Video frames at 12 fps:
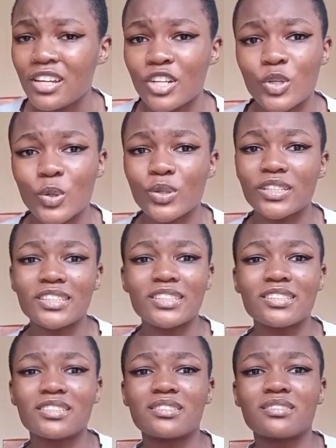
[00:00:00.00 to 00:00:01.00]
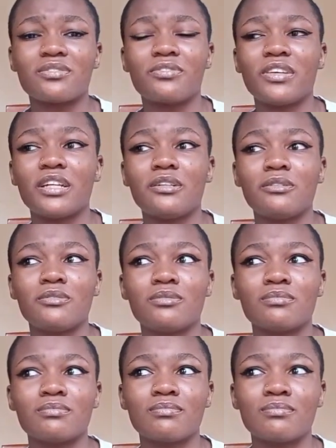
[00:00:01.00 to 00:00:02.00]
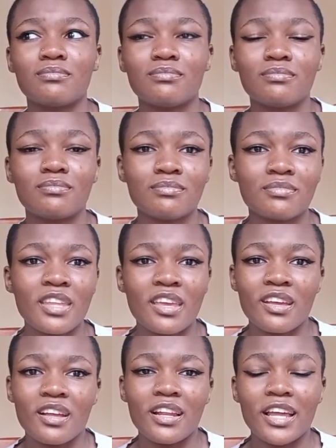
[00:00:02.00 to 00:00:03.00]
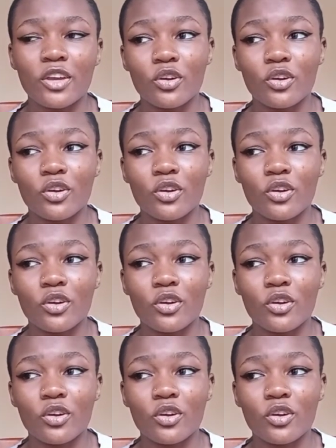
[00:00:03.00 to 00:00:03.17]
Don't feel like